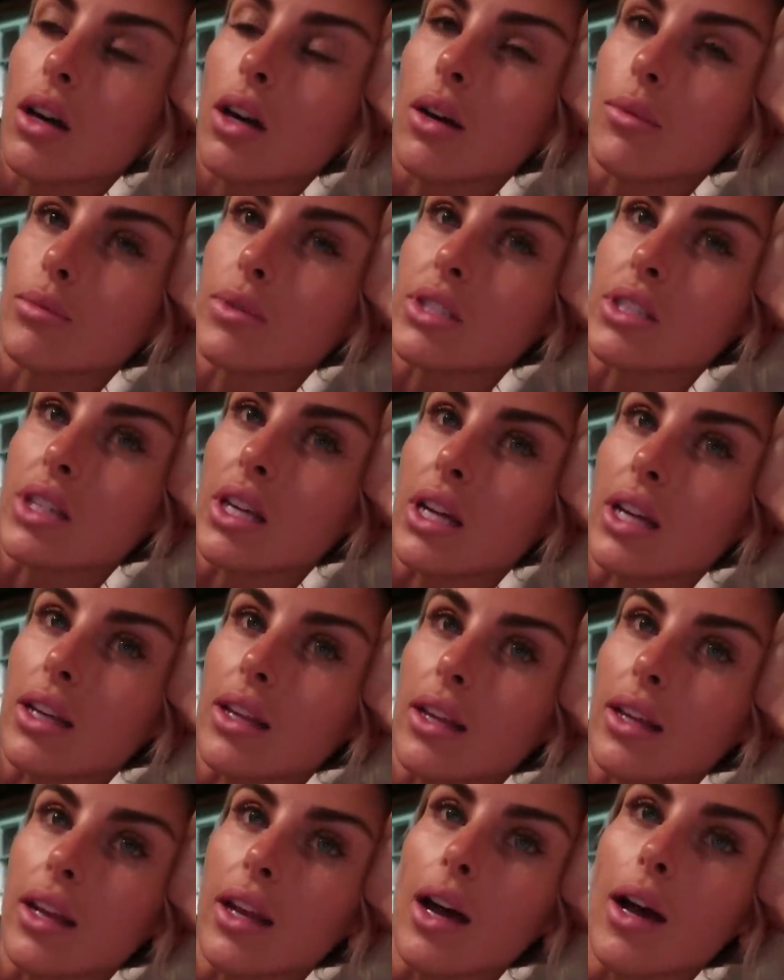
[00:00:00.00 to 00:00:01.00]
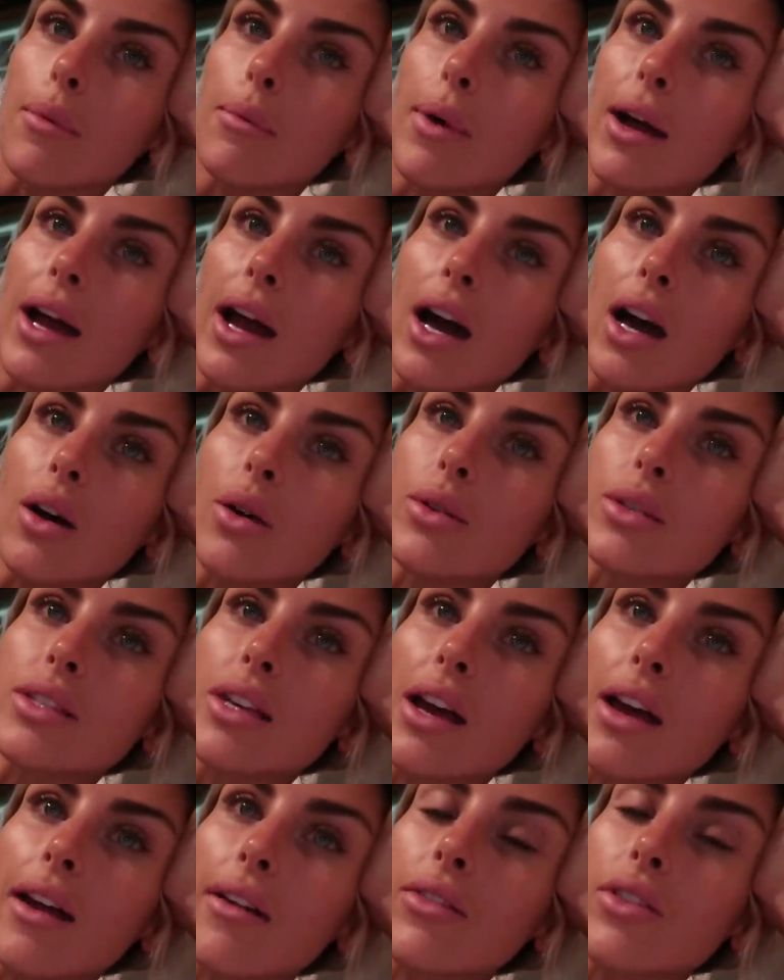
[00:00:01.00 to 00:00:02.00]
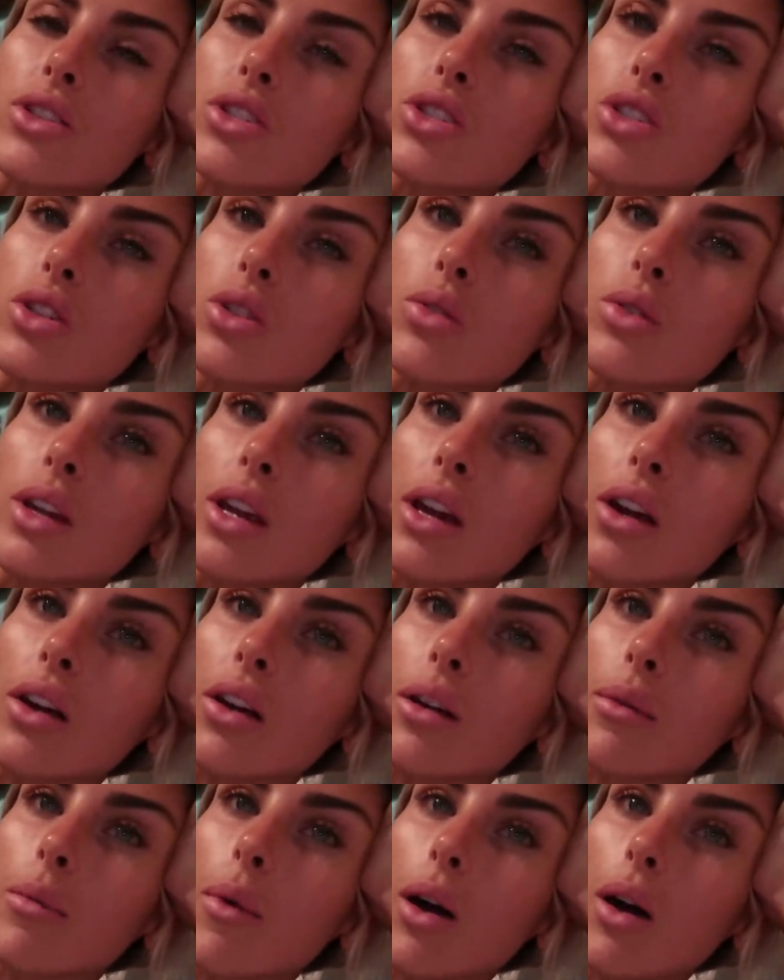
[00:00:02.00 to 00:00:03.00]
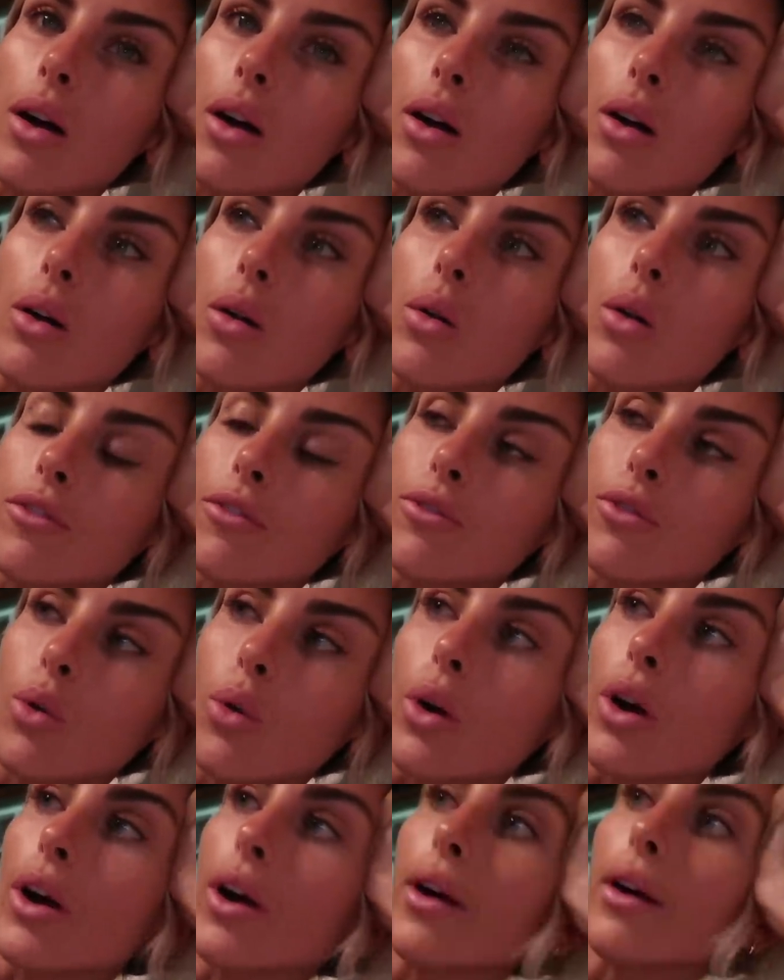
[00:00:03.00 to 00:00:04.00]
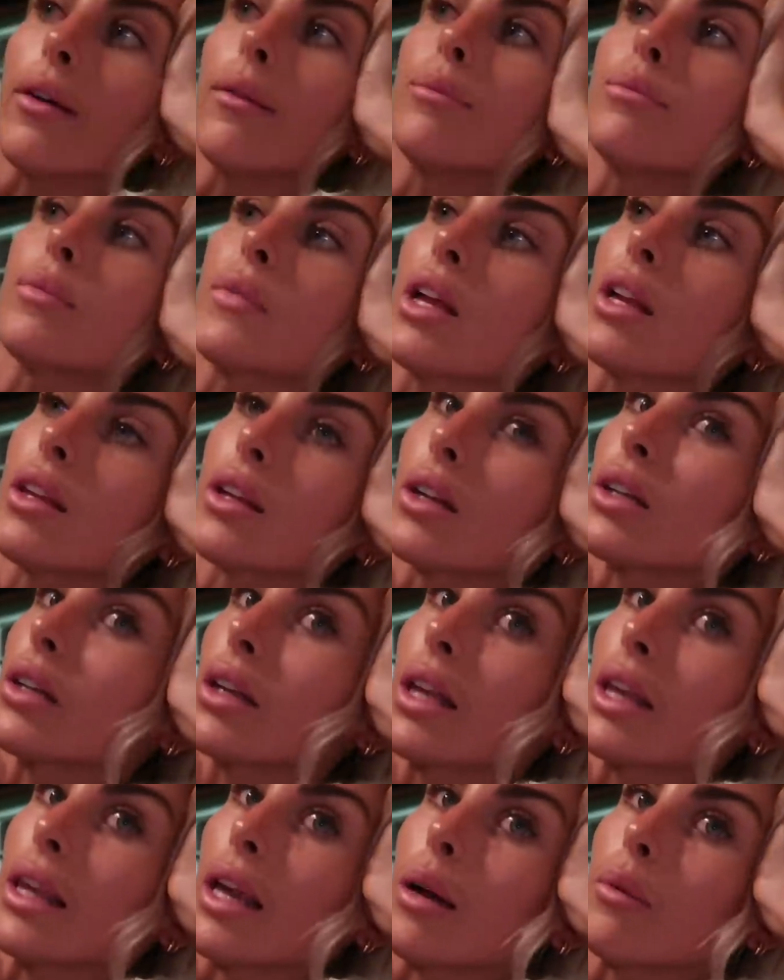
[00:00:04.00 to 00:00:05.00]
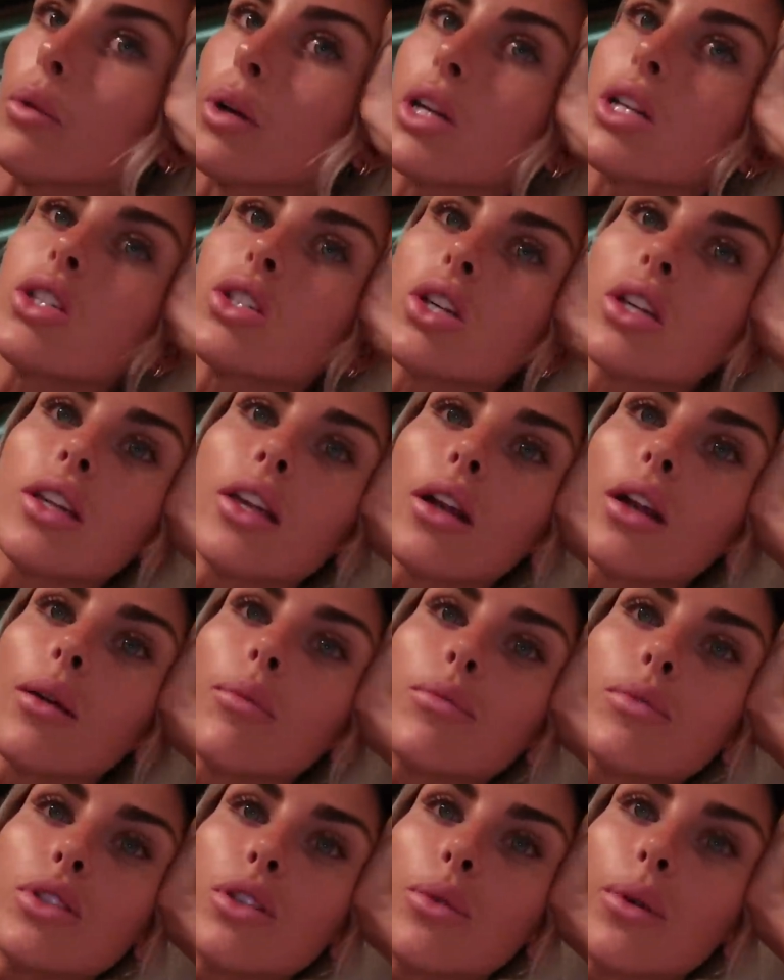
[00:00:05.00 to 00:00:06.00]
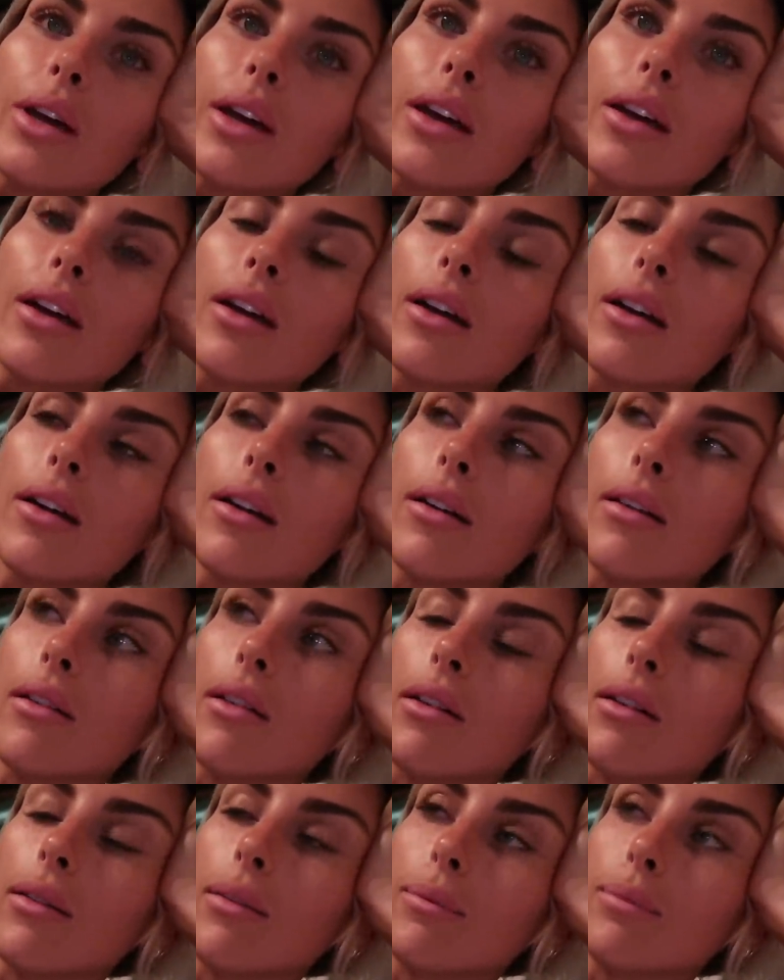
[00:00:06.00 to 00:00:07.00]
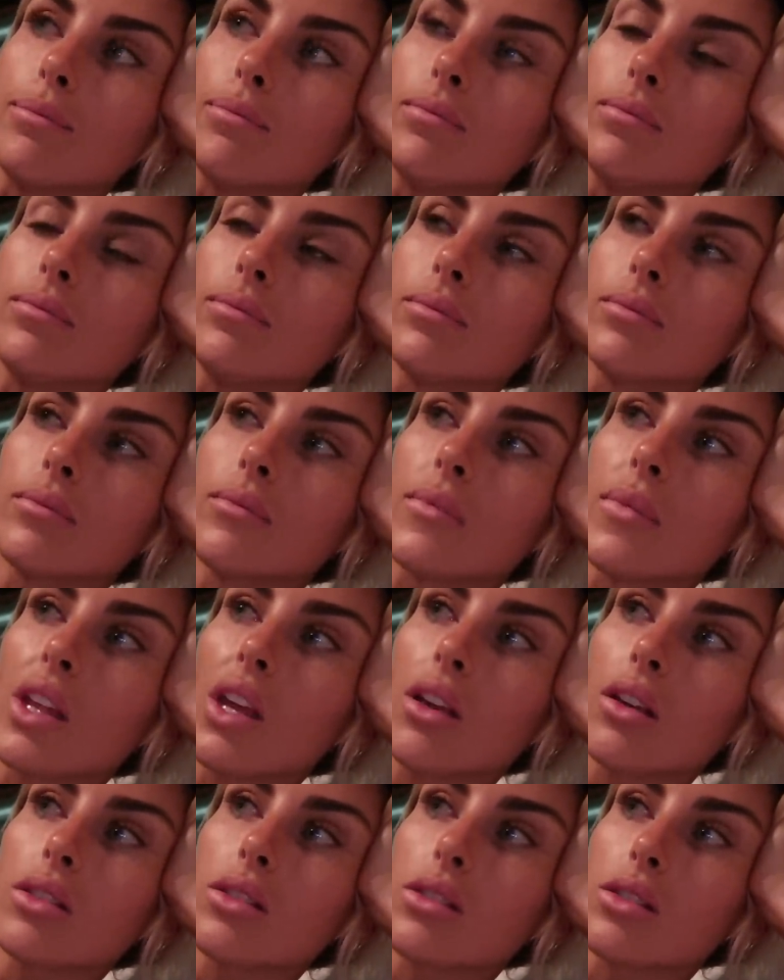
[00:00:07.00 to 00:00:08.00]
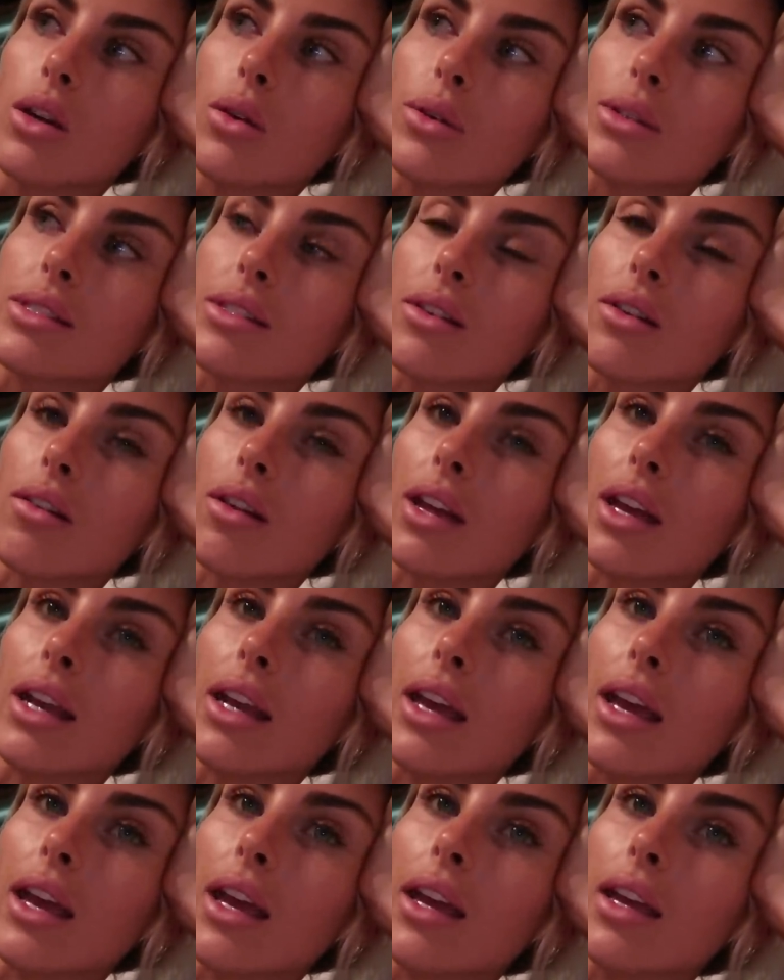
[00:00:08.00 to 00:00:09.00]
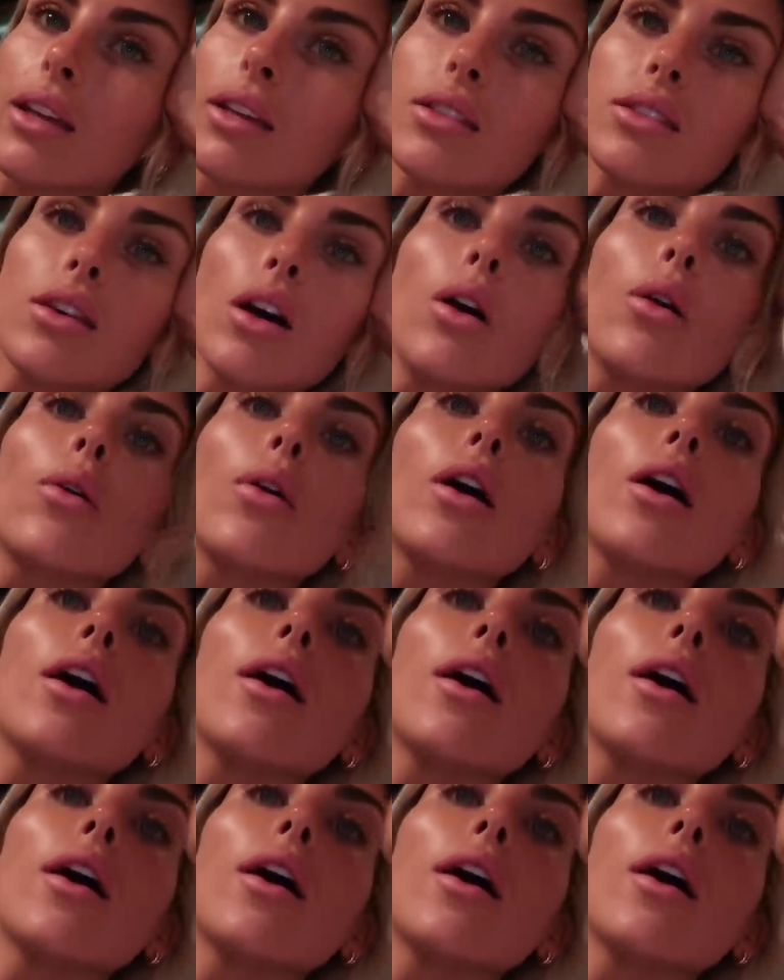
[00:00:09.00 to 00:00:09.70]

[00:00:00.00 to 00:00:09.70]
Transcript: I'm just like cleaning up my house. I have a shoot here tomorrow for a little collaboration that I'm doing. Um, so it's literally at 8, so